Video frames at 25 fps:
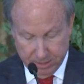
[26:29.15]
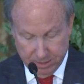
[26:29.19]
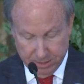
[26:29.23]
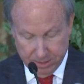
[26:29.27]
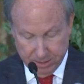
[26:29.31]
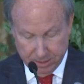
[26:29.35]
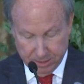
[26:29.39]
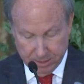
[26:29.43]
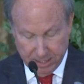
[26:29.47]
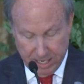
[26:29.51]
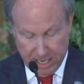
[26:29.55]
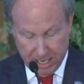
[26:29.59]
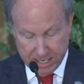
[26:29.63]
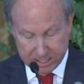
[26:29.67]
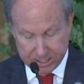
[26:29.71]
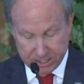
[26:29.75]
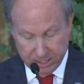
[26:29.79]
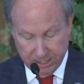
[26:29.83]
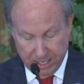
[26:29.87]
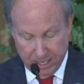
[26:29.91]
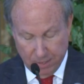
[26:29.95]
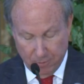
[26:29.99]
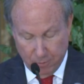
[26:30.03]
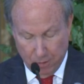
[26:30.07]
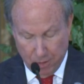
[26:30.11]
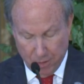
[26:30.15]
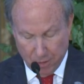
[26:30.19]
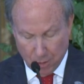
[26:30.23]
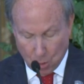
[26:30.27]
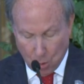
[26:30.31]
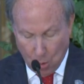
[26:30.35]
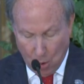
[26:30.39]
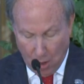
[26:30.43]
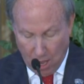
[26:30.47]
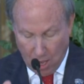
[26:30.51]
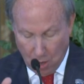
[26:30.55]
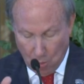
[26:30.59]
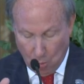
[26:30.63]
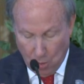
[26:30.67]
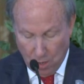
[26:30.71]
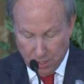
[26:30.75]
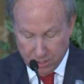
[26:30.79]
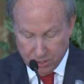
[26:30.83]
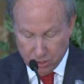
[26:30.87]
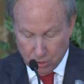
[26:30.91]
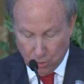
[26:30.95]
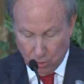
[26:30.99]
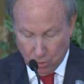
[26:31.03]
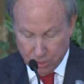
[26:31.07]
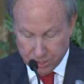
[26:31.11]
Lastly, we require 1
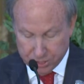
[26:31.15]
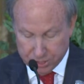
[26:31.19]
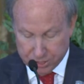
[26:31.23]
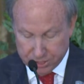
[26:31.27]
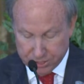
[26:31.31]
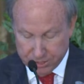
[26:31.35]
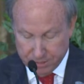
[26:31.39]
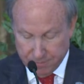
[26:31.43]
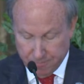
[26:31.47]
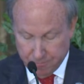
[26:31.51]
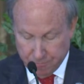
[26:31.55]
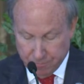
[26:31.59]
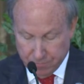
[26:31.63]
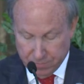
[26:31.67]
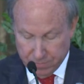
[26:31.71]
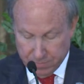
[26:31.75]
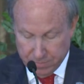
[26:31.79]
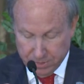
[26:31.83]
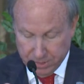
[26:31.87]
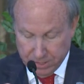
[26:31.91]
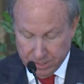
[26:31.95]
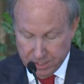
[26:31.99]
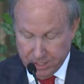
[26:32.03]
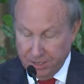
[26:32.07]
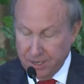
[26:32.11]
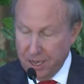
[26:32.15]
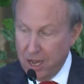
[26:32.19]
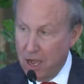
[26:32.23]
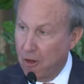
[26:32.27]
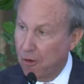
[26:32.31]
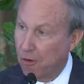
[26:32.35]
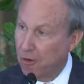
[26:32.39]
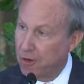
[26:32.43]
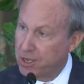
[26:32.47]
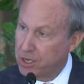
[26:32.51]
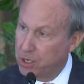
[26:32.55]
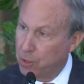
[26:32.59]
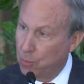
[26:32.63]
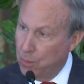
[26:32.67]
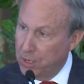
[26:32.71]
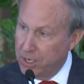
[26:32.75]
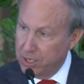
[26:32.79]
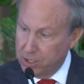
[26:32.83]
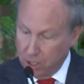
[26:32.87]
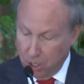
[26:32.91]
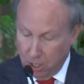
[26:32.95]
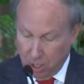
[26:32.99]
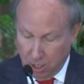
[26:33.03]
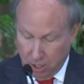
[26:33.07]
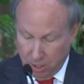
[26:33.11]
course in an area we
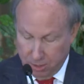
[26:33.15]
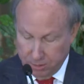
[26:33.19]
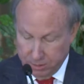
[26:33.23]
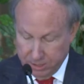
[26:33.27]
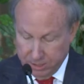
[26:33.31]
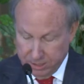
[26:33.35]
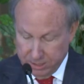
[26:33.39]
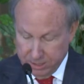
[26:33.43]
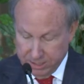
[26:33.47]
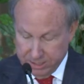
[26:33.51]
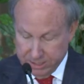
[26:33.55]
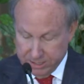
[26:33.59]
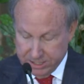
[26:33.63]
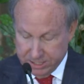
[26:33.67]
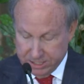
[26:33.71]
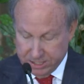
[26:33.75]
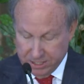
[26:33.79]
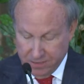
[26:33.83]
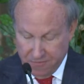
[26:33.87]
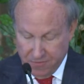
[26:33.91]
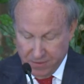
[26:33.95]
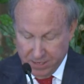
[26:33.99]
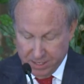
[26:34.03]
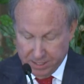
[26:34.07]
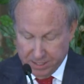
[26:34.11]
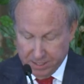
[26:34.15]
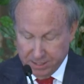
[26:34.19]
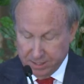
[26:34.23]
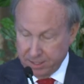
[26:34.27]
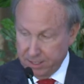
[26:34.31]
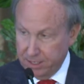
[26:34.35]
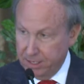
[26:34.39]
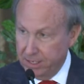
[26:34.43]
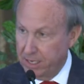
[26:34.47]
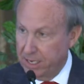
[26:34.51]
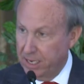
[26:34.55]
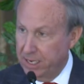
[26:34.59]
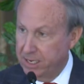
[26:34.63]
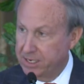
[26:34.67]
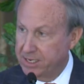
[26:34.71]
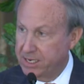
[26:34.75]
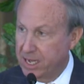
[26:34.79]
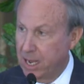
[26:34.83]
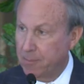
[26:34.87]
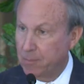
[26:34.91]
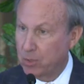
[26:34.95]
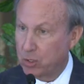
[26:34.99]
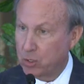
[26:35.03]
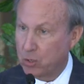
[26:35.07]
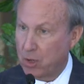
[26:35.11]
call civic and
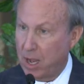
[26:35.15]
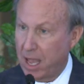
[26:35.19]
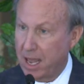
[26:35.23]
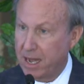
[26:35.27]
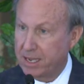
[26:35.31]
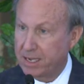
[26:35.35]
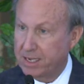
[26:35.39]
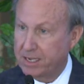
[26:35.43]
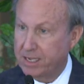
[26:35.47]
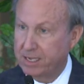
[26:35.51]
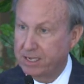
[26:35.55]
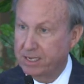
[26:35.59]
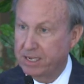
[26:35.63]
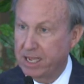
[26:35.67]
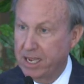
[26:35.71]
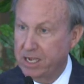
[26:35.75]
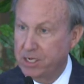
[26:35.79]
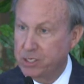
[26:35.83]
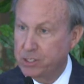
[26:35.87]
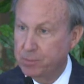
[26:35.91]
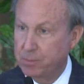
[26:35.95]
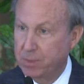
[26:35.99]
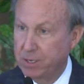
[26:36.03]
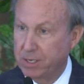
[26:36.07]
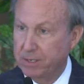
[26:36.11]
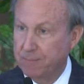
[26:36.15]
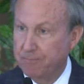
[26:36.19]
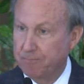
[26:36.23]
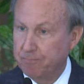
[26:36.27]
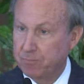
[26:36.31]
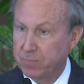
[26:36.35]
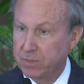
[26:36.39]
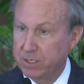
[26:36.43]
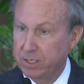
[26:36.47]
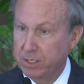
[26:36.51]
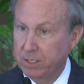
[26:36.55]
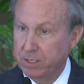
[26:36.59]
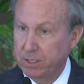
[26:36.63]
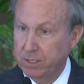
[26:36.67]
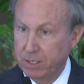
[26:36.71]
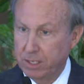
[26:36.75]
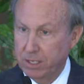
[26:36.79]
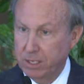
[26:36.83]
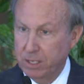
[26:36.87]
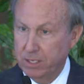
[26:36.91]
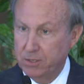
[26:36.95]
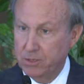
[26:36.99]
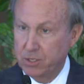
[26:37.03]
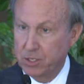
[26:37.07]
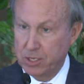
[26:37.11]
democratic engagement
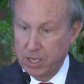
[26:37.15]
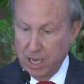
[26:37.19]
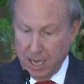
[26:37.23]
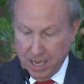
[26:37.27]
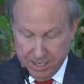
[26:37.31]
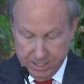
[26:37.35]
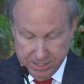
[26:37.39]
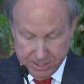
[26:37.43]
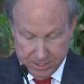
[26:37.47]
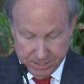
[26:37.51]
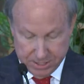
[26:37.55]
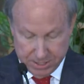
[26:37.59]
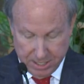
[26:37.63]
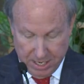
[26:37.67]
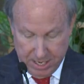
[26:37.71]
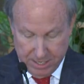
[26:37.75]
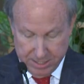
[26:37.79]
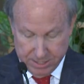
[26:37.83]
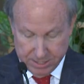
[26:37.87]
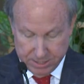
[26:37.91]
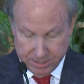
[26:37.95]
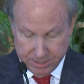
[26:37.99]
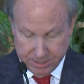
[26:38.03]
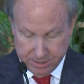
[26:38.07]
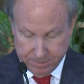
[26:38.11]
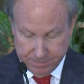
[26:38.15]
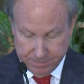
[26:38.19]
in the United States.